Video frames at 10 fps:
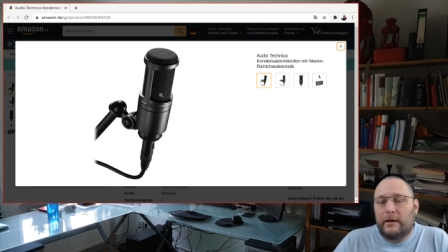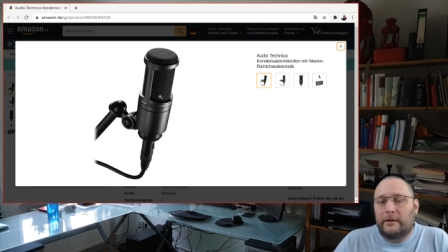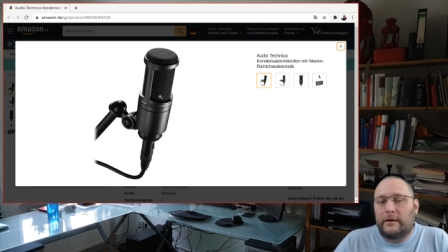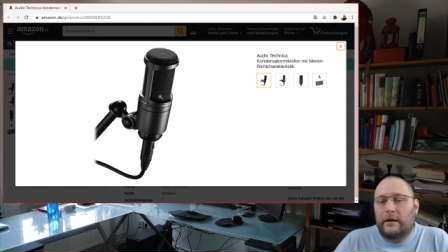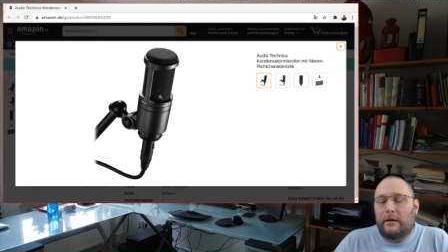
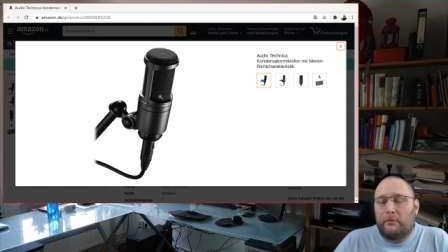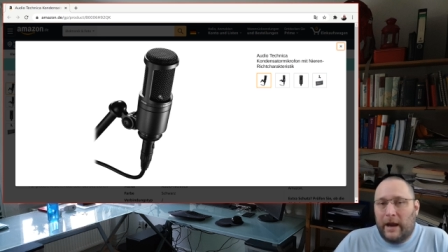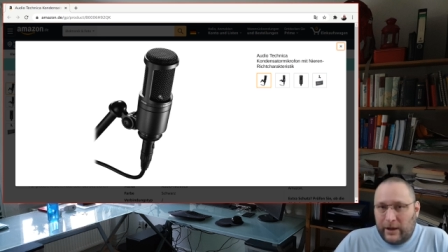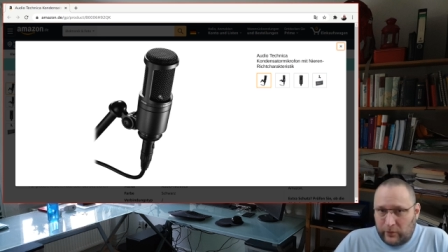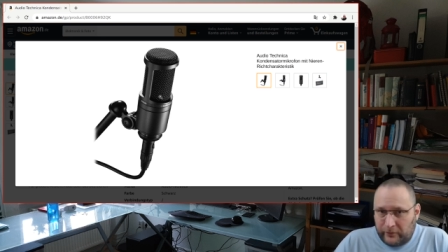The
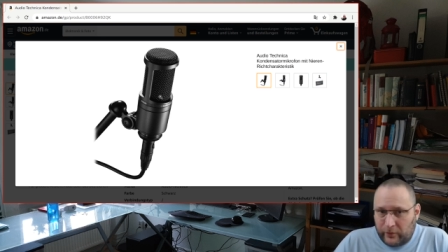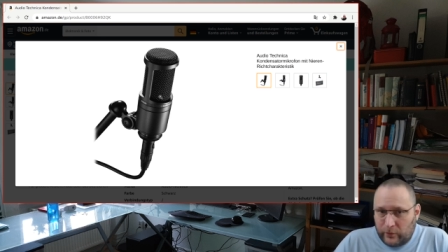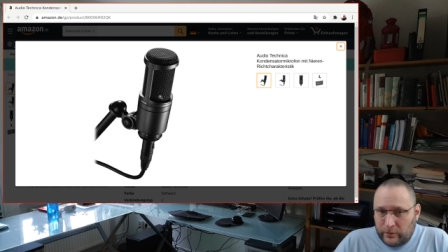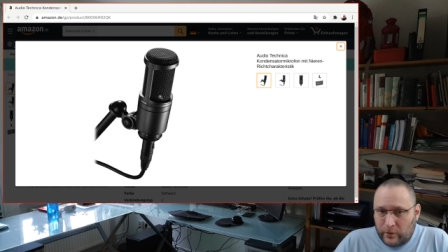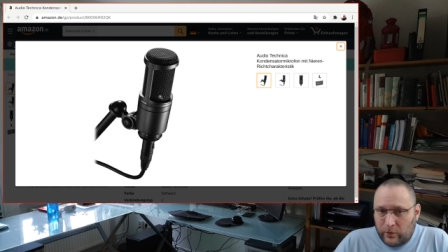
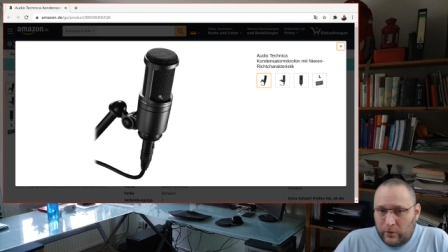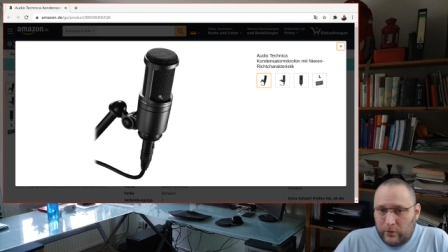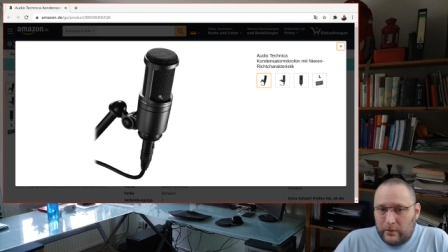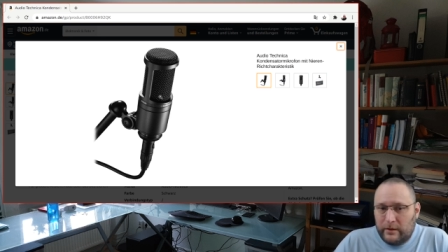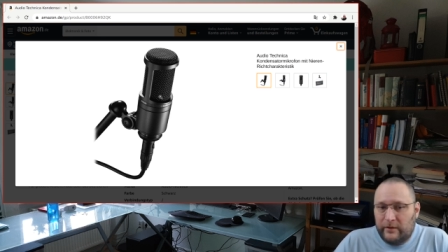microphone though,
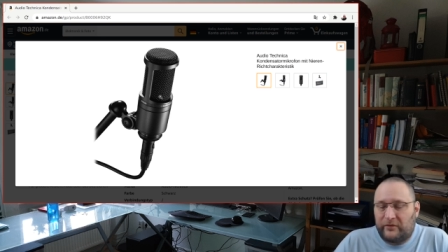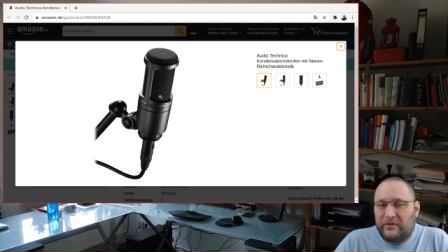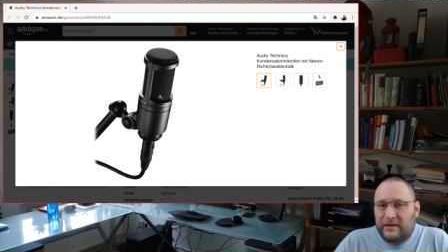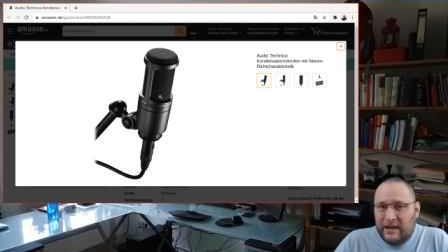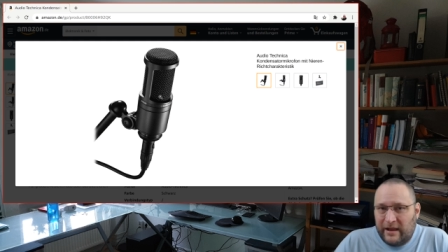if
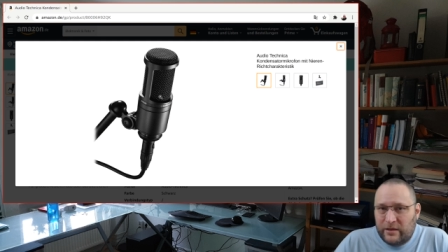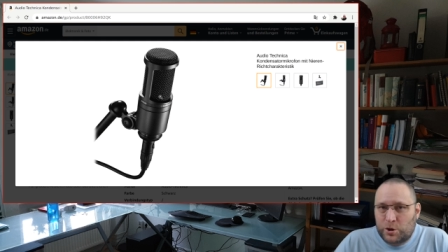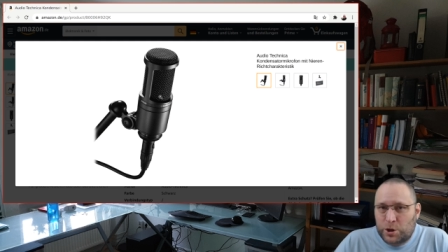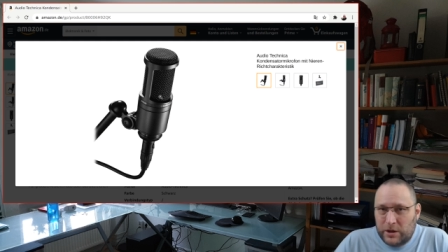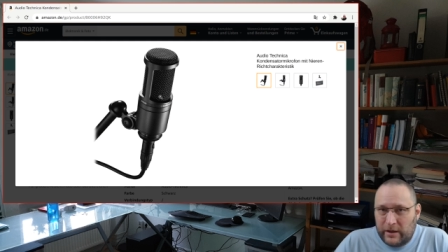that's,
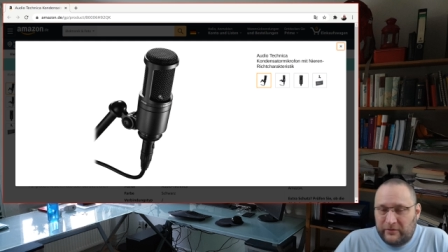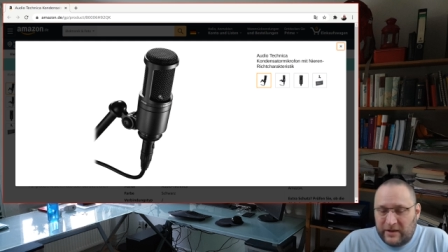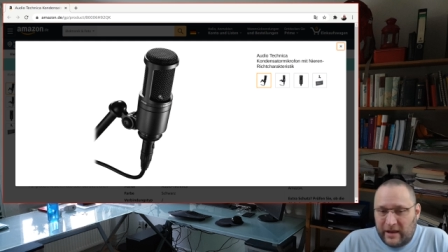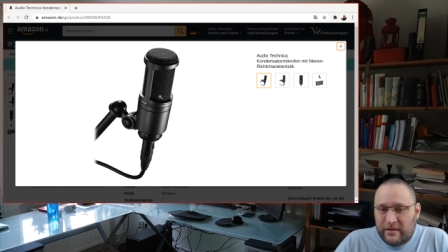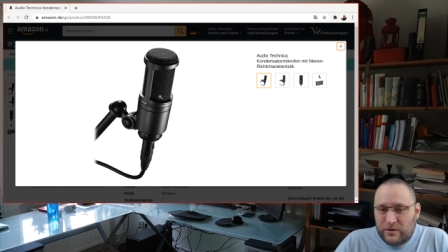if
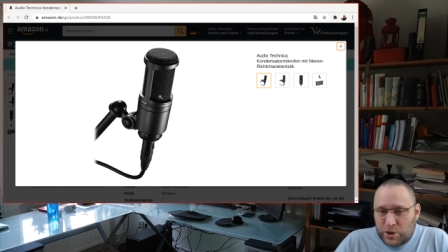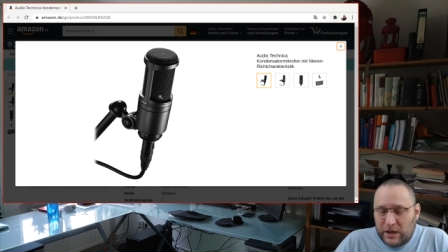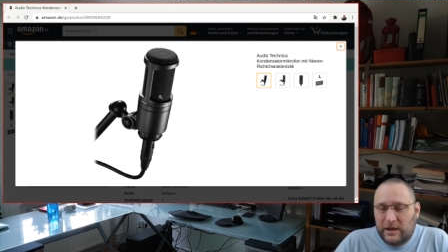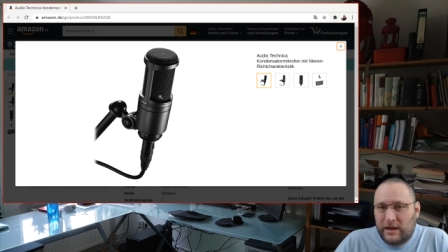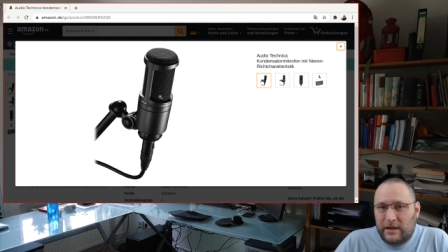that's
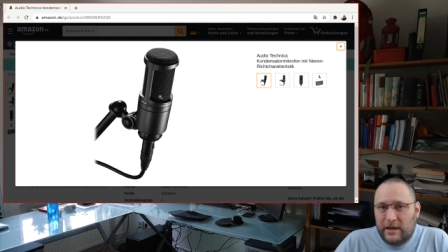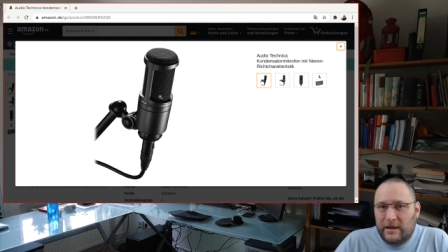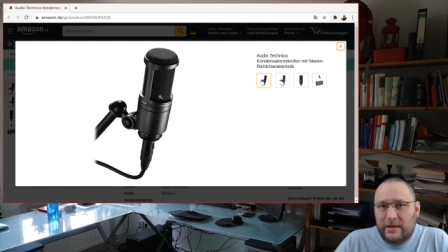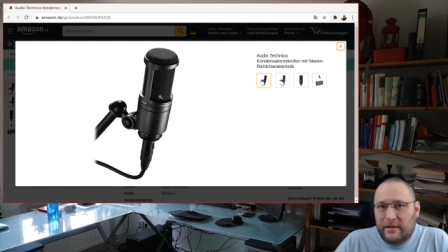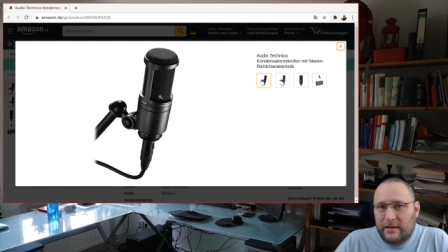shitty,
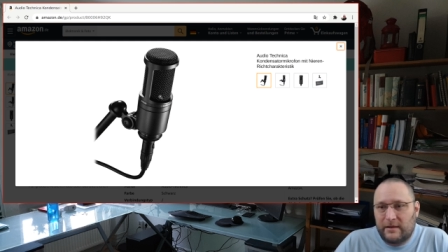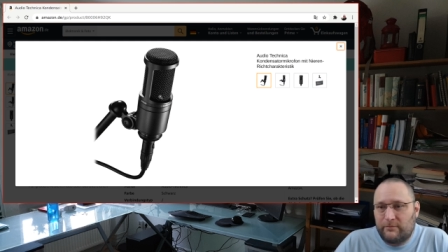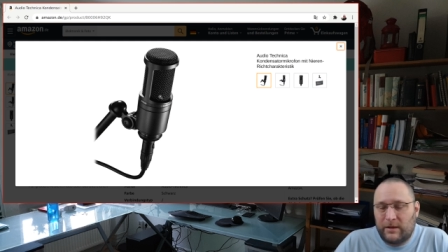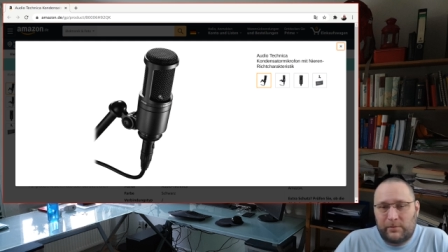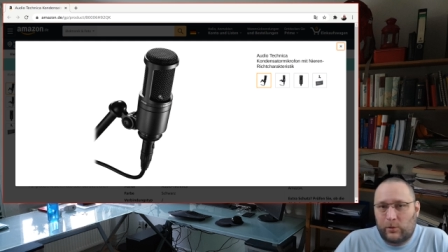then
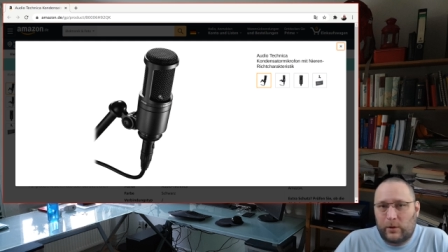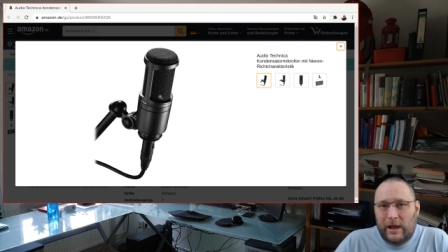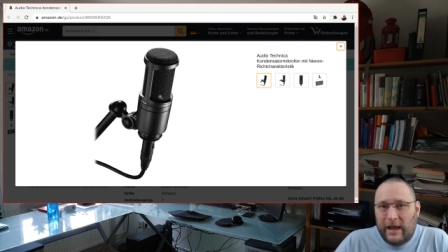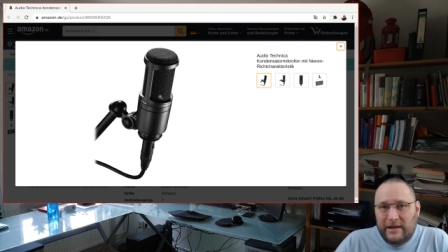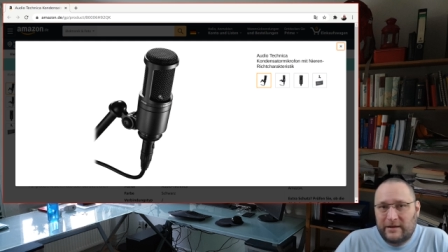people will
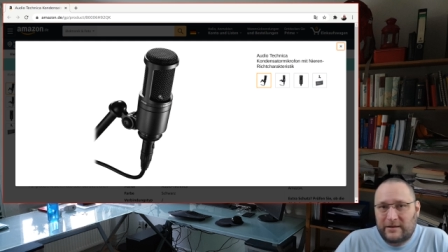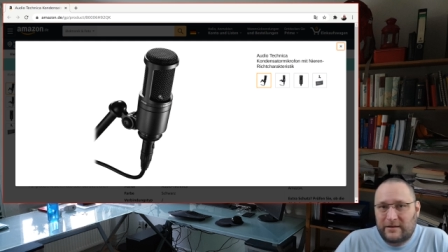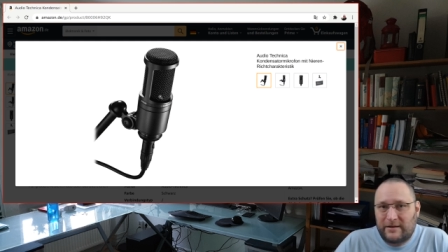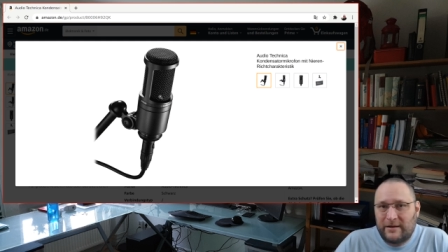hate it.